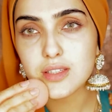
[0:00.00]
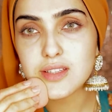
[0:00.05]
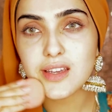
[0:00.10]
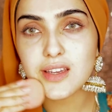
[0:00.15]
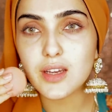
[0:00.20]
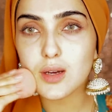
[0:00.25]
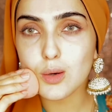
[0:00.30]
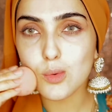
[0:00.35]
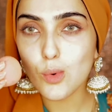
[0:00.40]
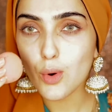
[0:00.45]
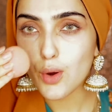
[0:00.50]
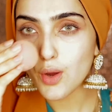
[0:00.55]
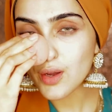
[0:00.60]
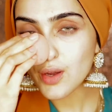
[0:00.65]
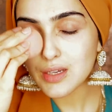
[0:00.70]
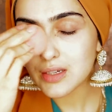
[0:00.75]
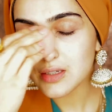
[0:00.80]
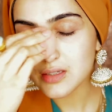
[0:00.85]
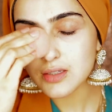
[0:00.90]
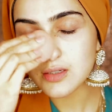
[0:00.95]
day at
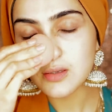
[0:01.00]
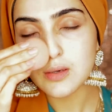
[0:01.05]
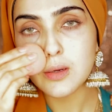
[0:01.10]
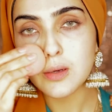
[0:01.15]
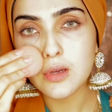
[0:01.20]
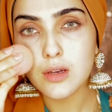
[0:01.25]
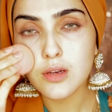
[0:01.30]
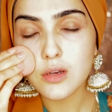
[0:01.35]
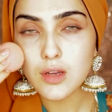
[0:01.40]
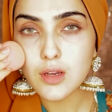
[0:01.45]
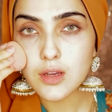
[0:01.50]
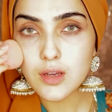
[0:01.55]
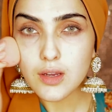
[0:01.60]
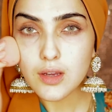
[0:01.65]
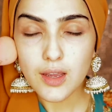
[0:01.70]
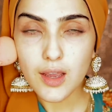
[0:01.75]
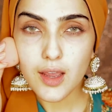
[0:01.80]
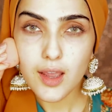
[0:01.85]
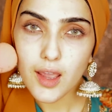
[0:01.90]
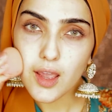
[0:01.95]
work,
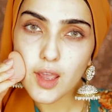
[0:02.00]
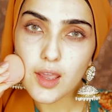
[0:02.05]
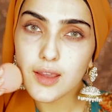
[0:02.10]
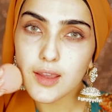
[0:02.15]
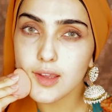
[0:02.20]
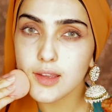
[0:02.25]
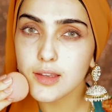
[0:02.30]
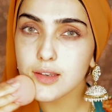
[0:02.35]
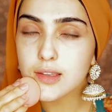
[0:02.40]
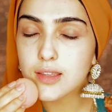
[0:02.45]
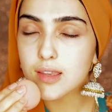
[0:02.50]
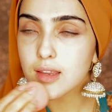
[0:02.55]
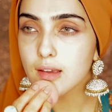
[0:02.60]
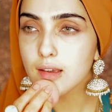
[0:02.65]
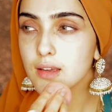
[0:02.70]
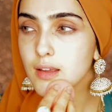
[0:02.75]
and